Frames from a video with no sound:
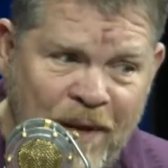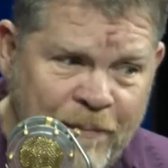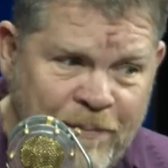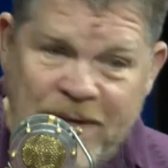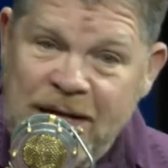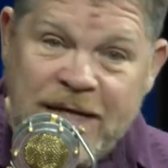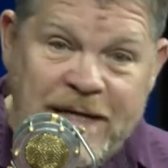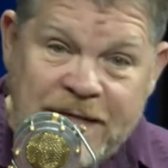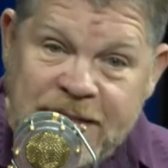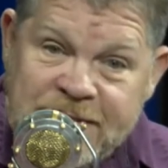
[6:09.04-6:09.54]

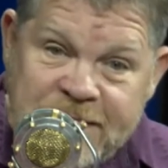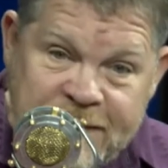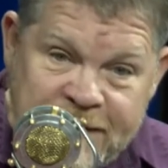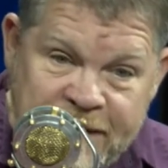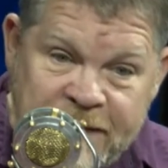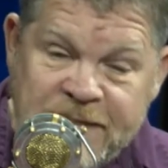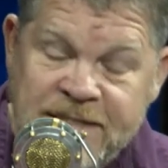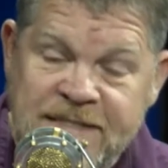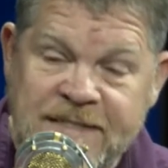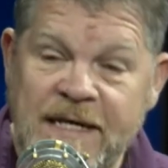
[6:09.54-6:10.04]
But
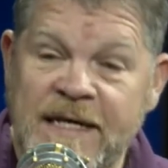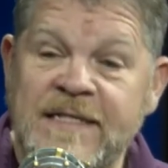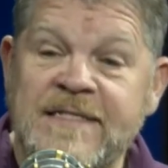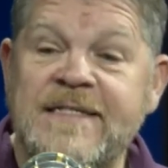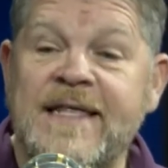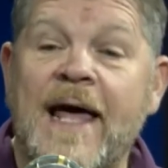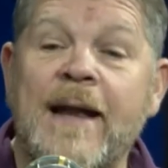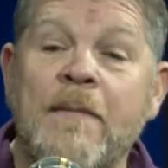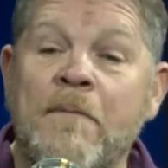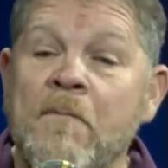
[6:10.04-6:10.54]
it's
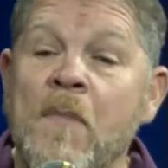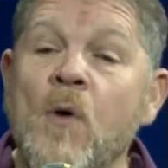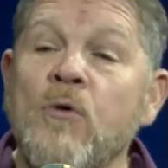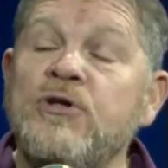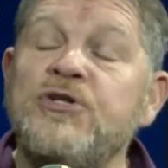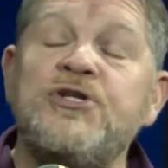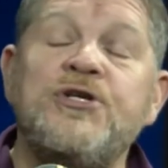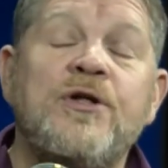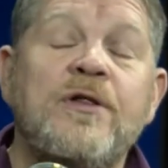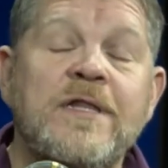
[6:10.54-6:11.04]
that
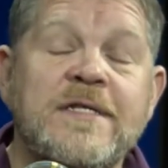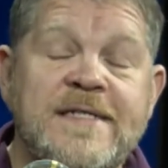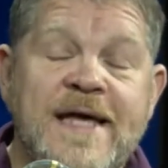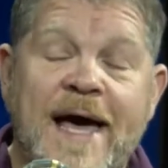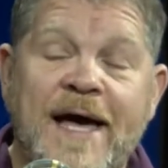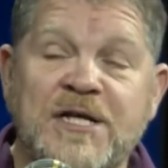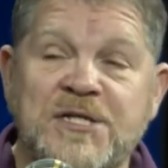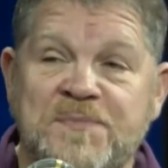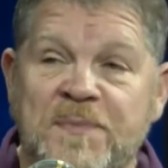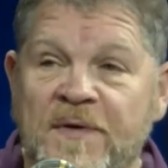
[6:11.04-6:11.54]
emotional
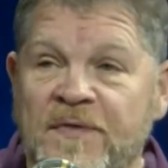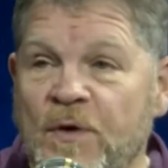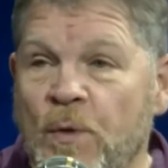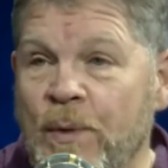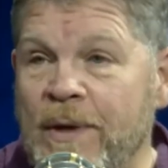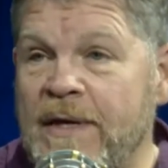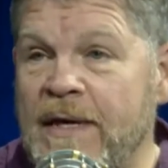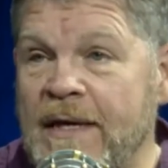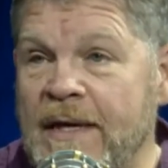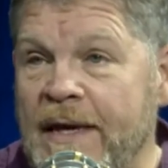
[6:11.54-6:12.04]
attachment that
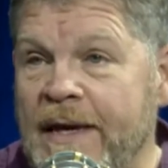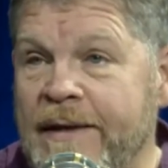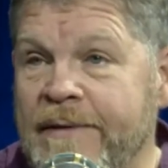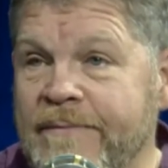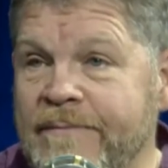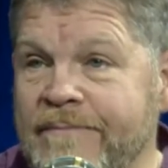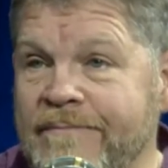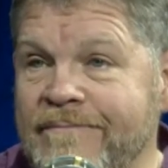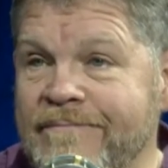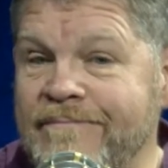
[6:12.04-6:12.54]
we can get
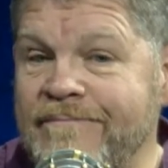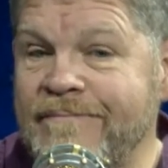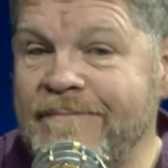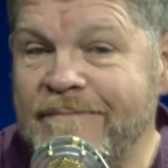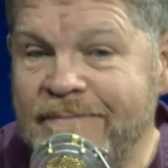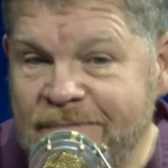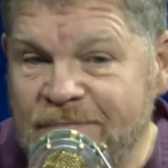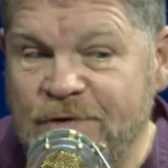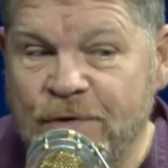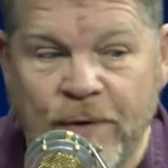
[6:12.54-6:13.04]

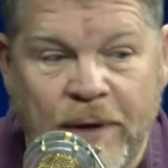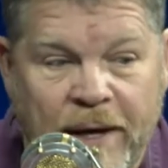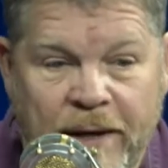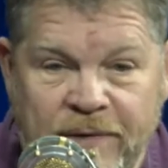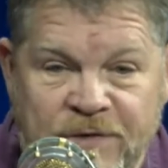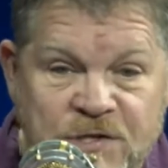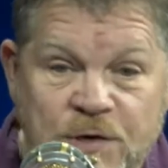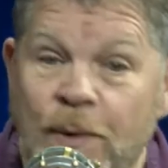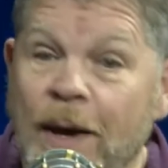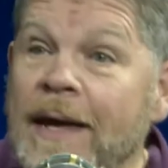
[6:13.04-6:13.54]
to
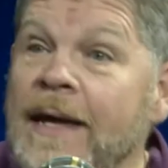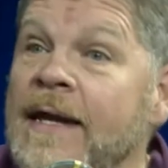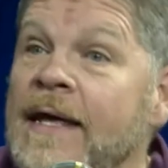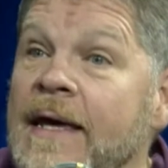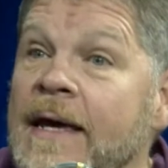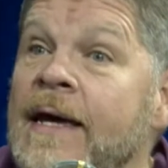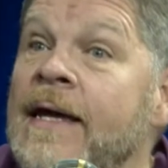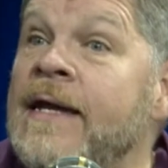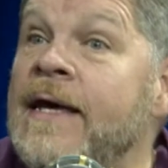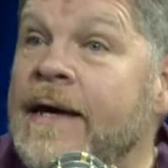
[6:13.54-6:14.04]

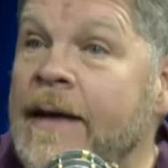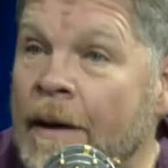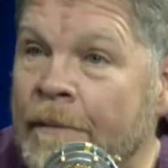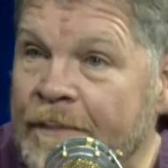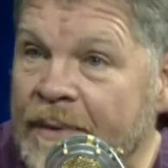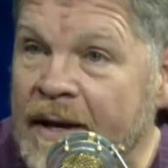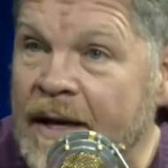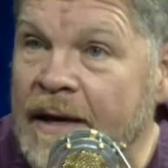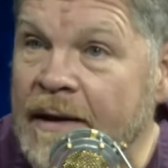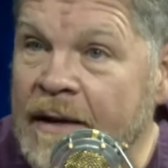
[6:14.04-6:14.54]
any
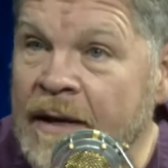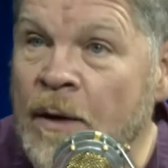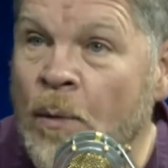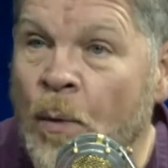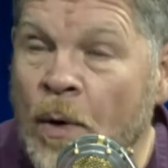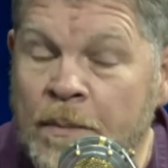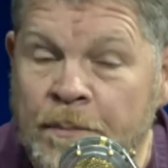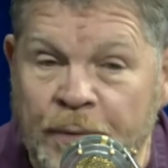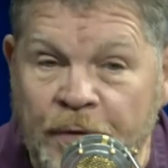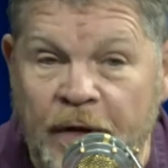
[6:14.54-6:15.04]
company, any
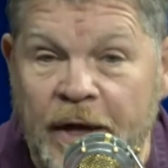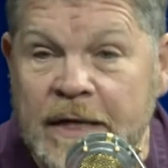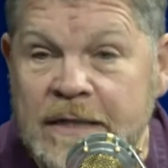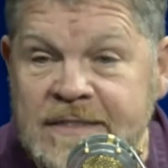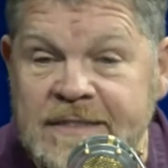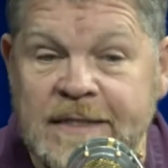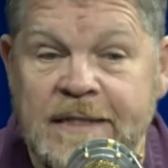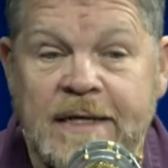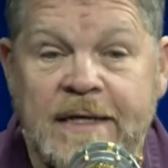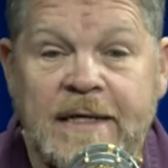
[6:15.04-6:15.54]
one
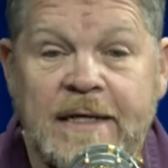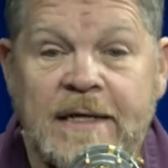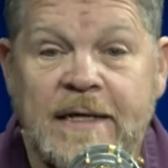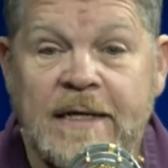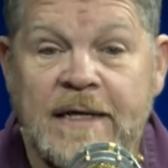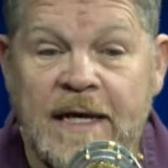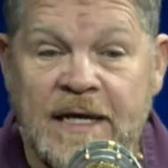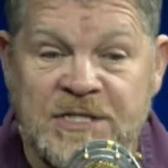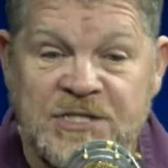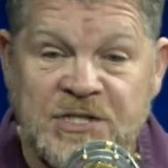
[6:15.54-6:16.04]
place.
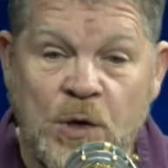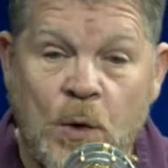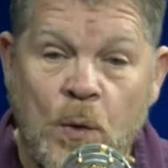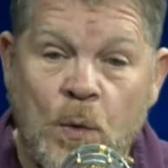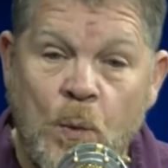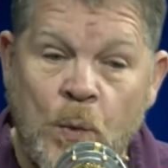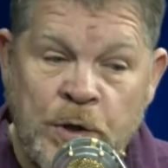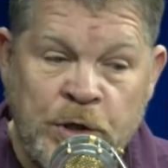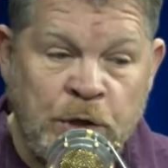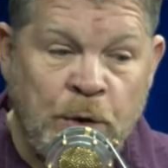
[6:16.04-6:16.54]
And so
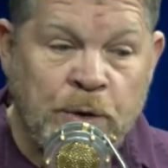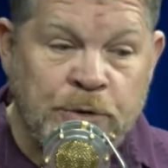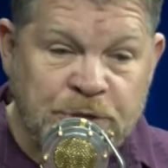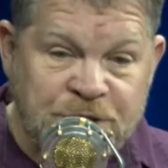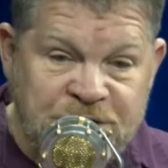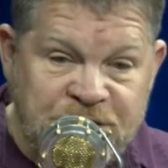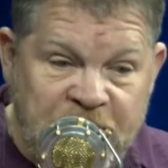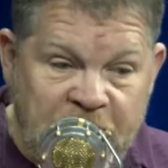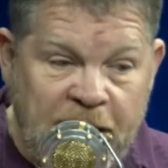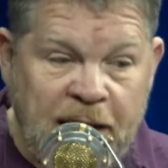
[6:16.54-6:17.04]
when you
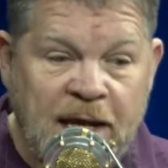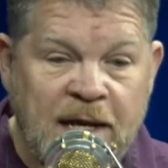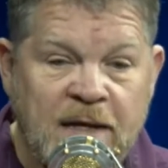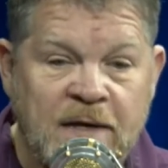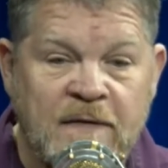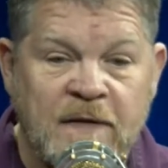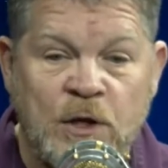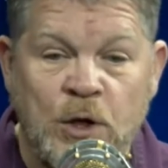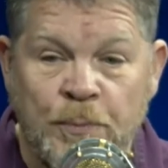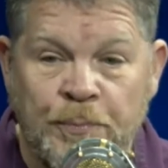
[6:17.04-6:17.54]

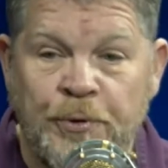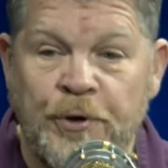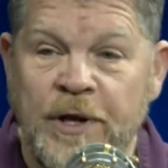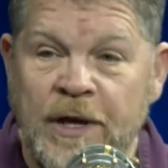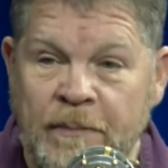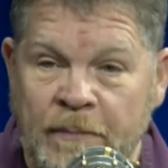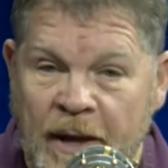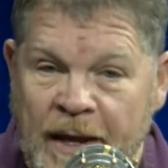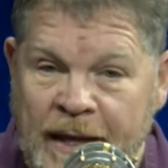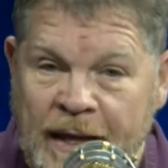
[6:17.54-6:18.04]
understand that you're
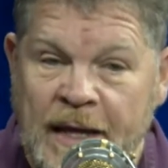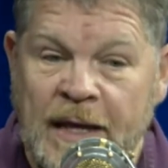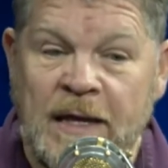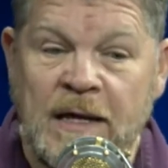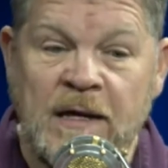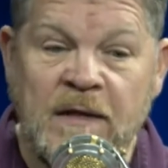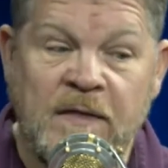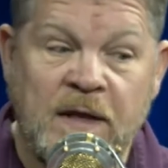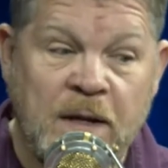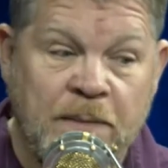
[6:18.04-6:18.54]
putting money
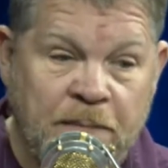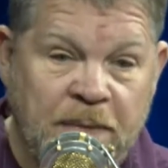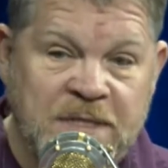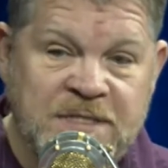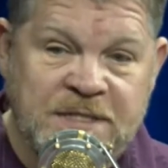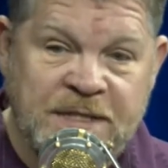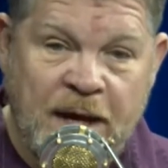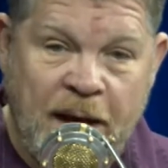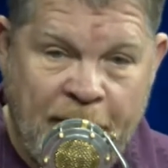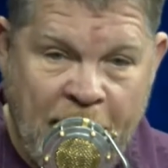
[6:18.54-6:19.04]
in and that it
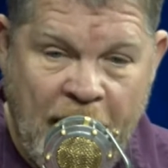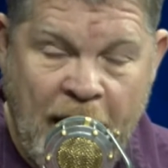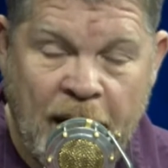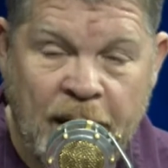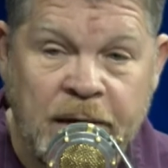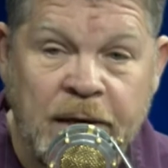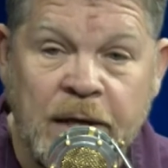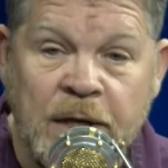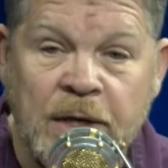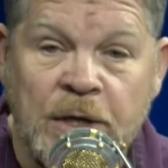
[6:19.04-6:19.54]
must come
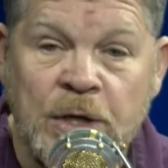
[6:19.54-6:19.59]
out,